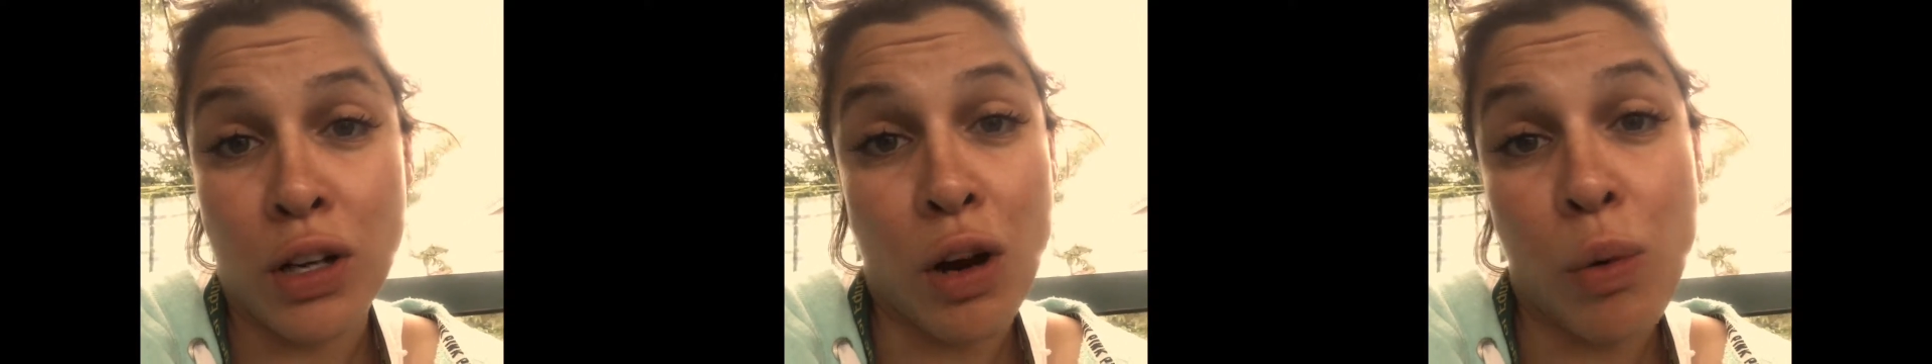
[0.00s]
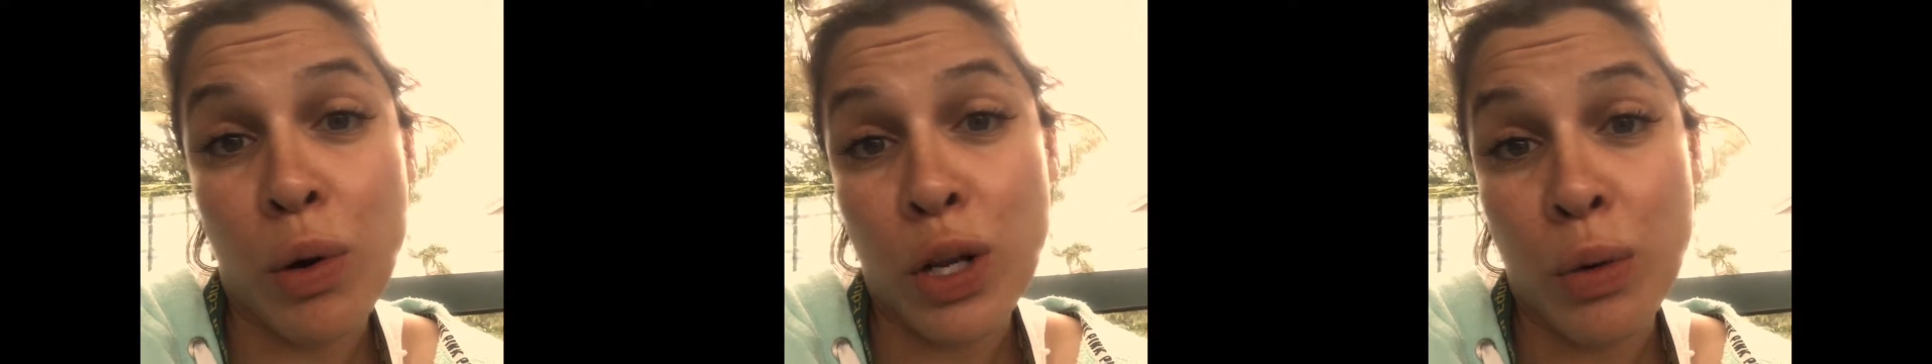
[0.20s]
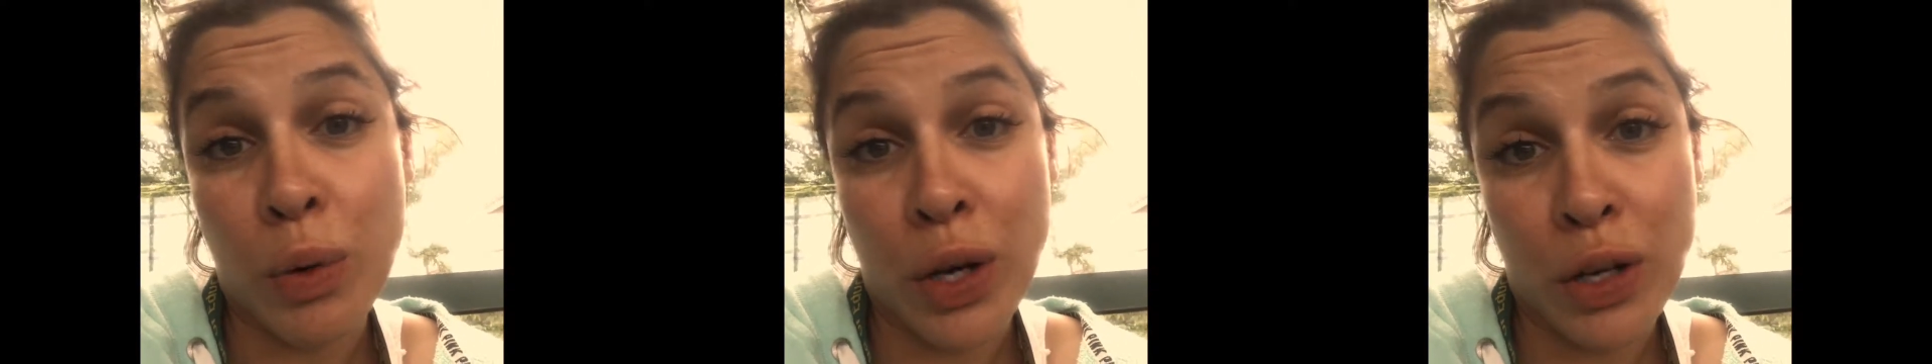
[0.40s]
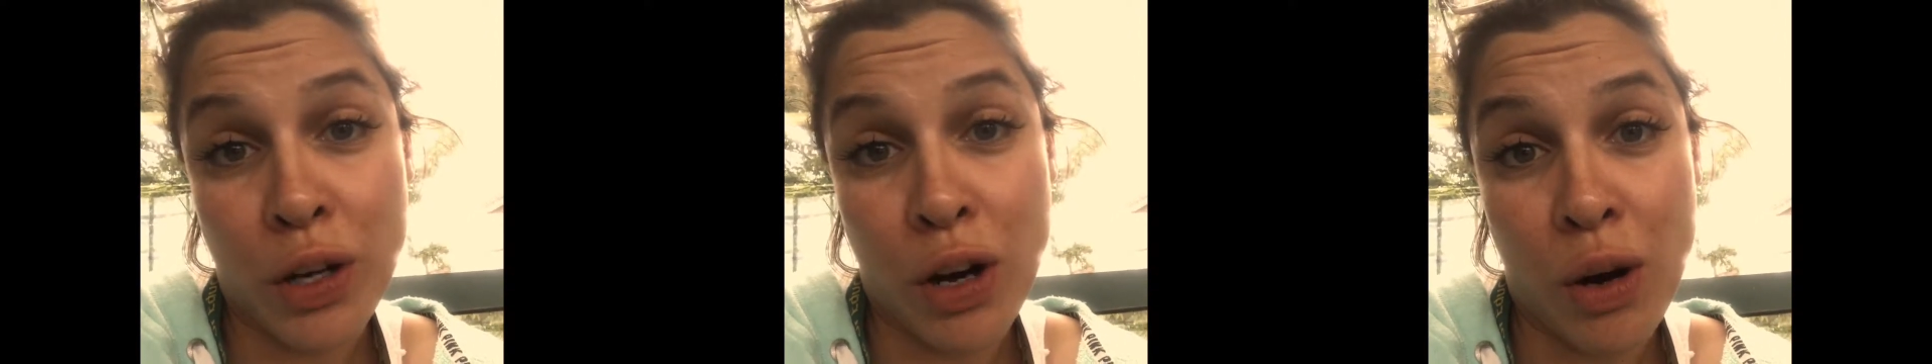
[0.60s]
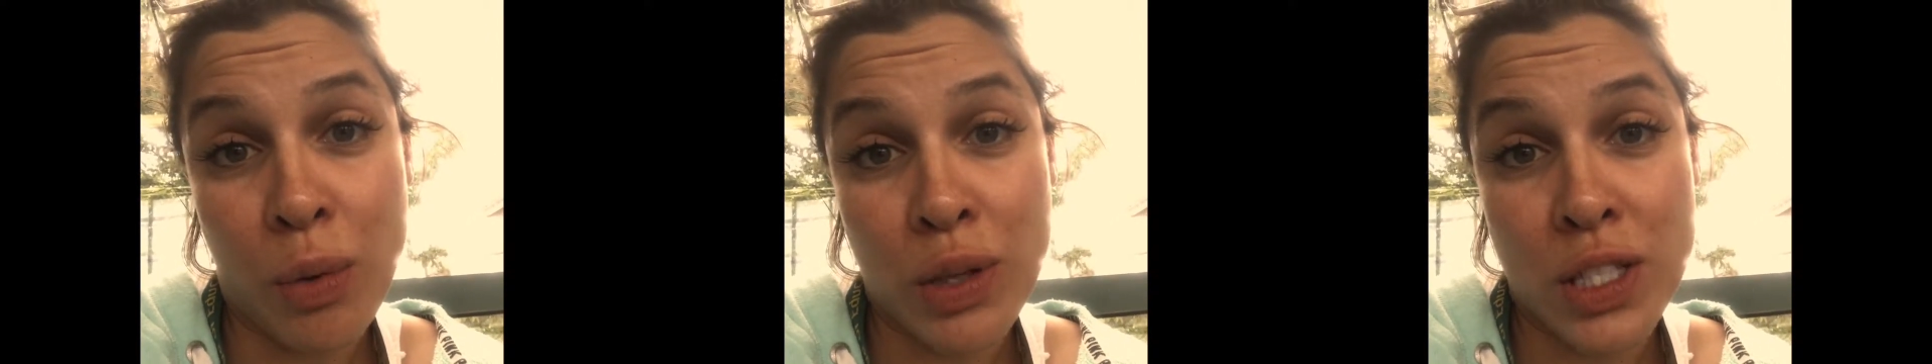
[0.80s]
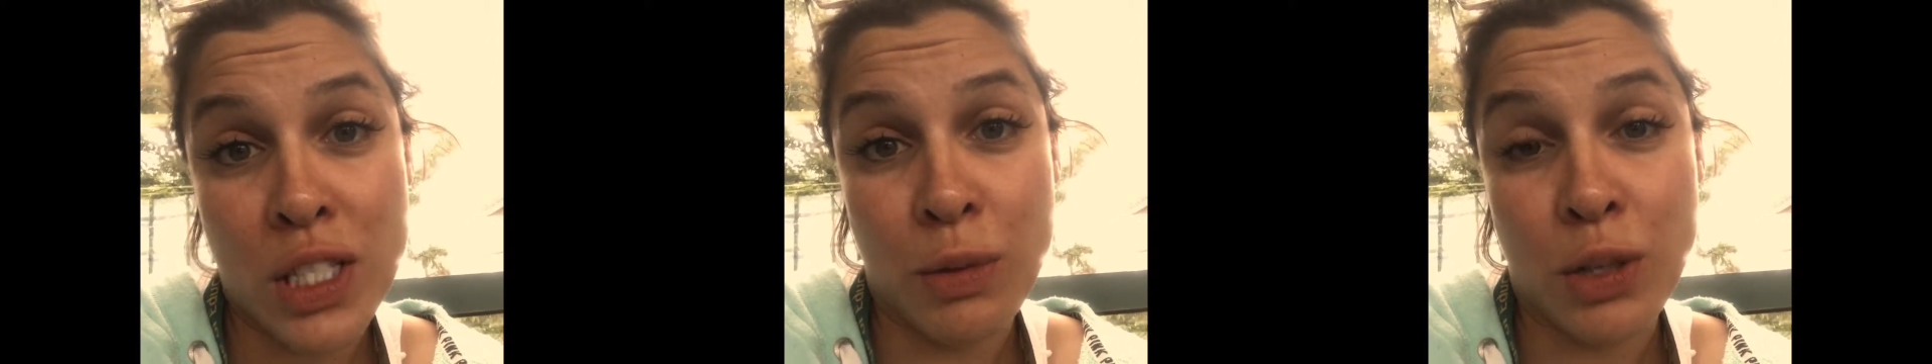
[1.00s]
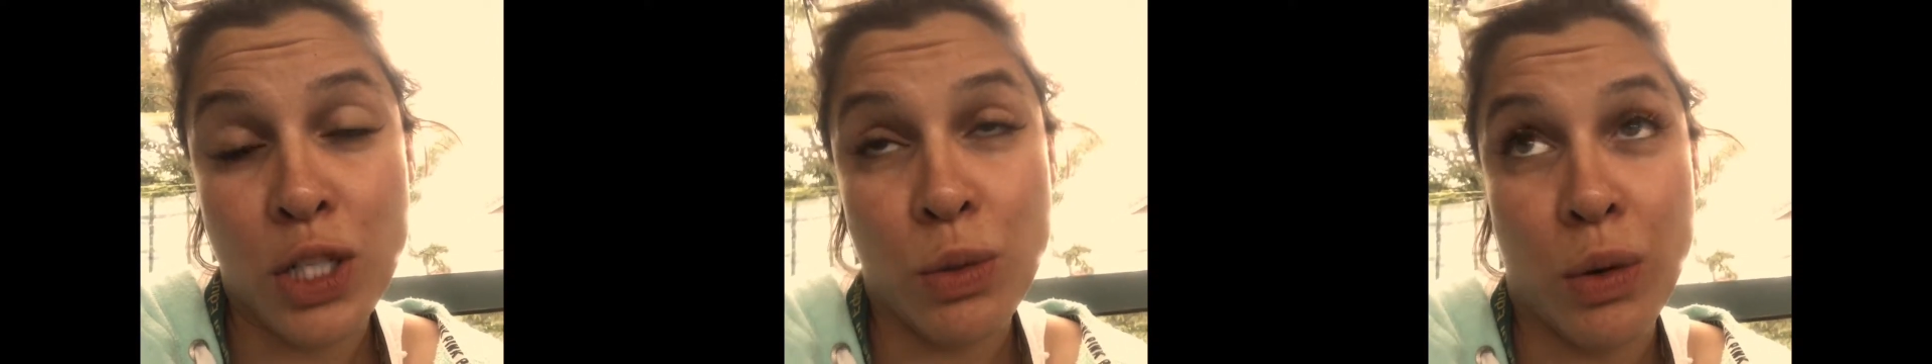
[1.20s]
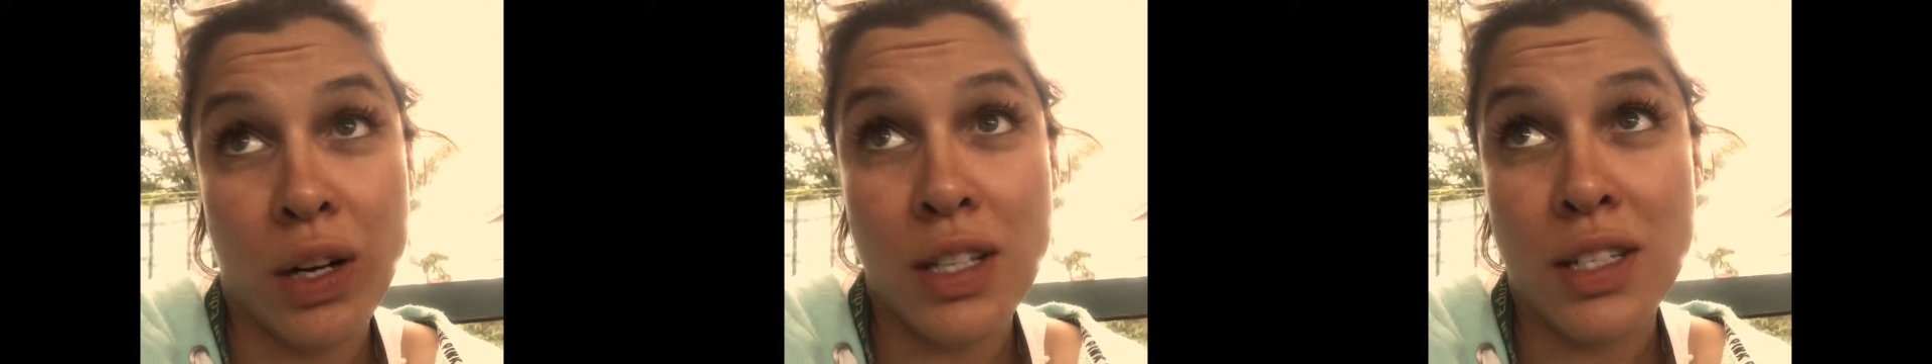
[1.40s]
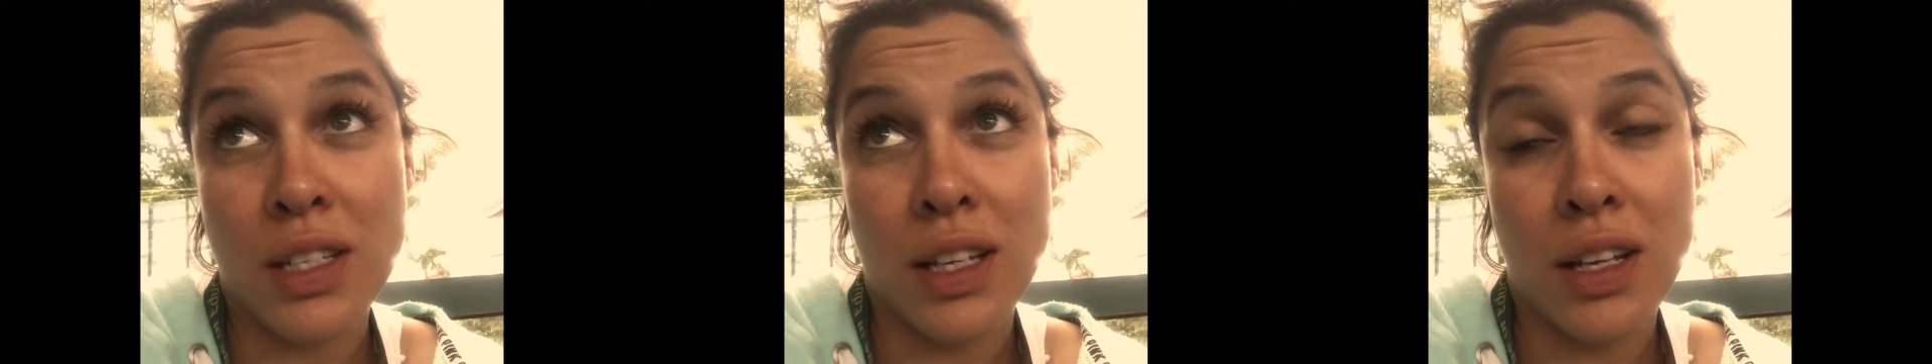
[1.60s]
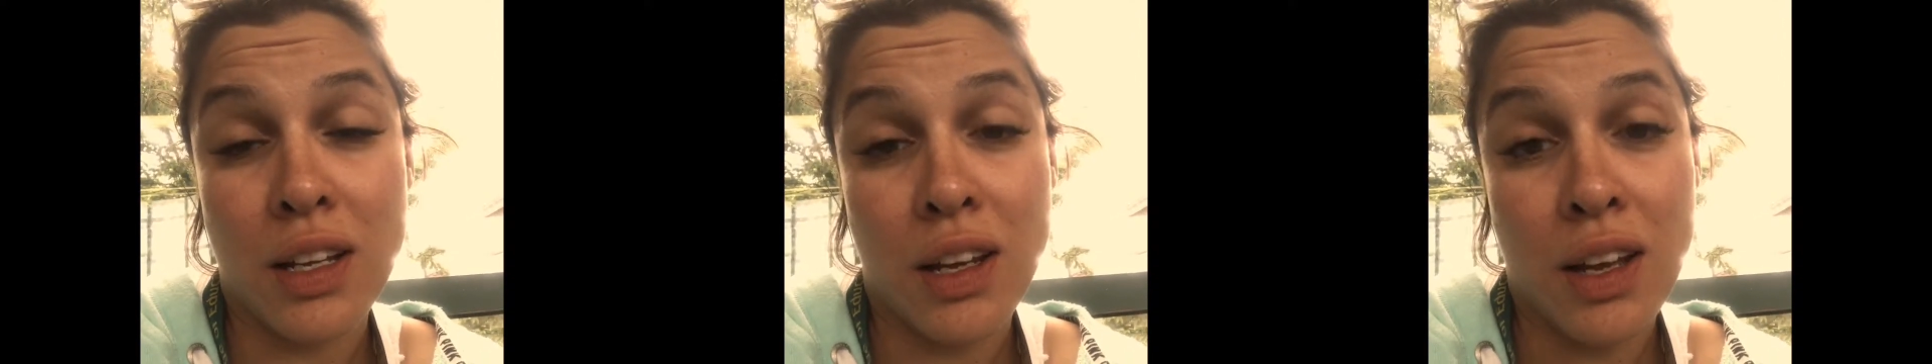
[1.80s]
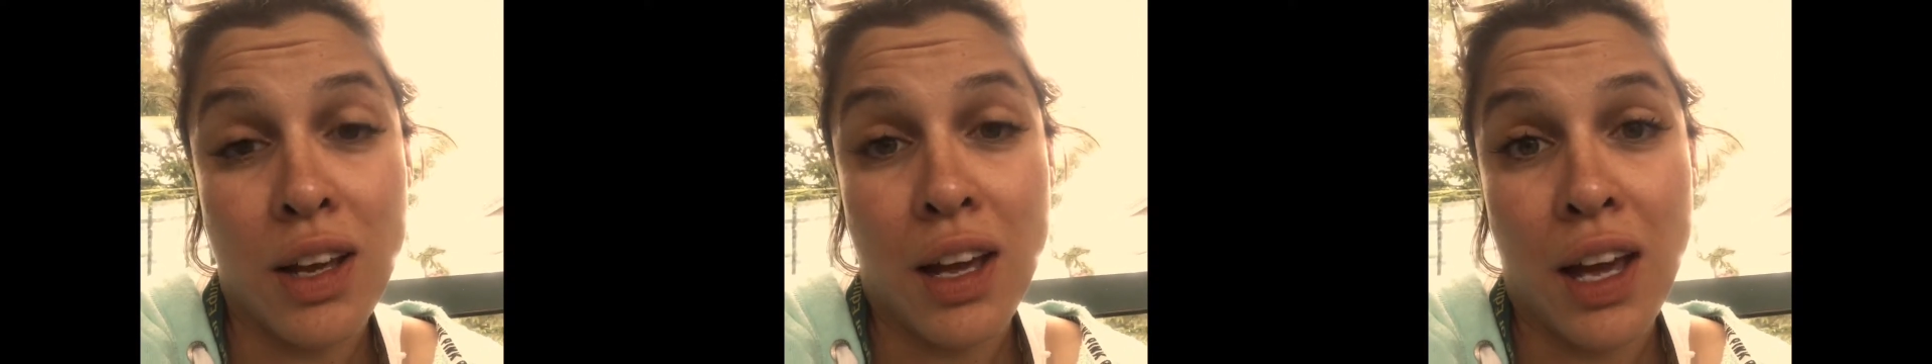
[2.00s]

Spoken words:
go and see what you want to see.